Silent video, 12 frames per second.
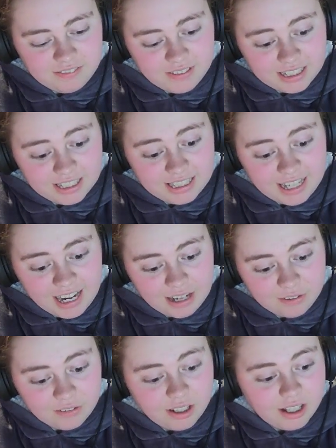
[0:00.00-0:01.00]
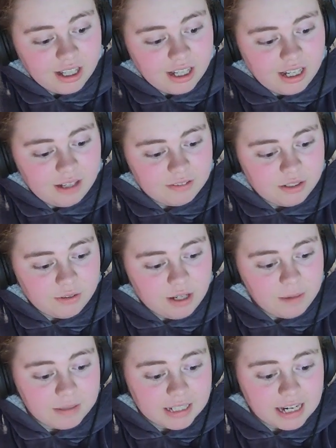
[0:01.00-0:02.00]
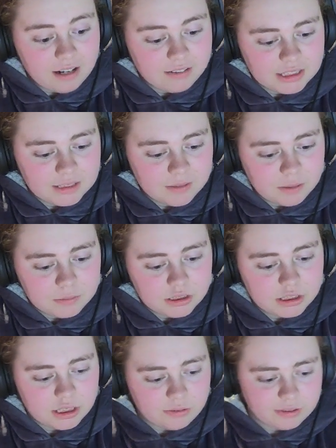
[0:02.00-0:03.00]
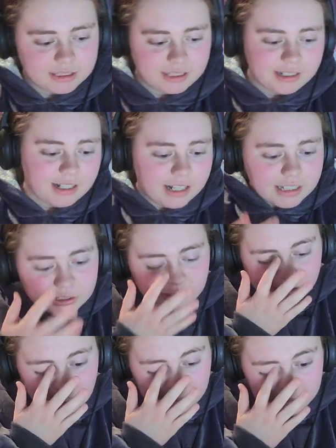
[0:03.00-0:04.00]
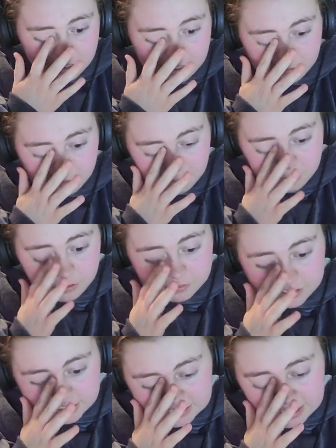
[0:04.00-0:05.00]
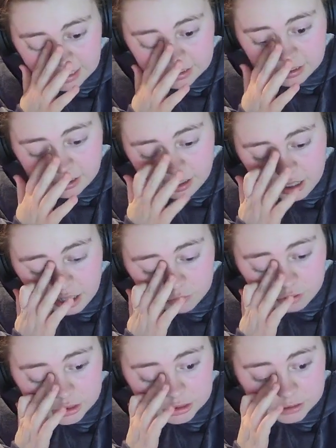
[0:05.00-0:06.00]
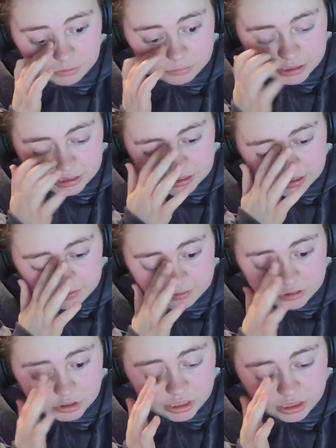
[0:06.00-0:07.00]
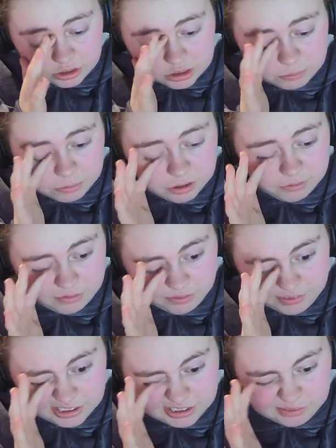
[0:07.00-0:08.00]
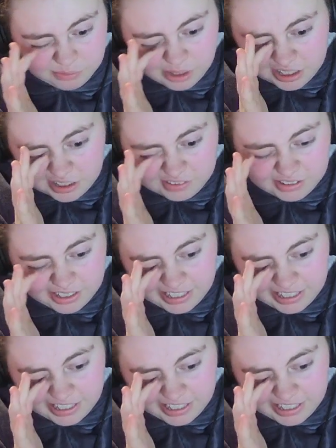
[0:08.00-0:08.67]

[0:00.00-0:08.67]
figure that out after you help me get out of these farms, Jay grunted. As Unagami removed snag branches from Jay's sleeve, Jay looked at the boy with confusion. What are you doing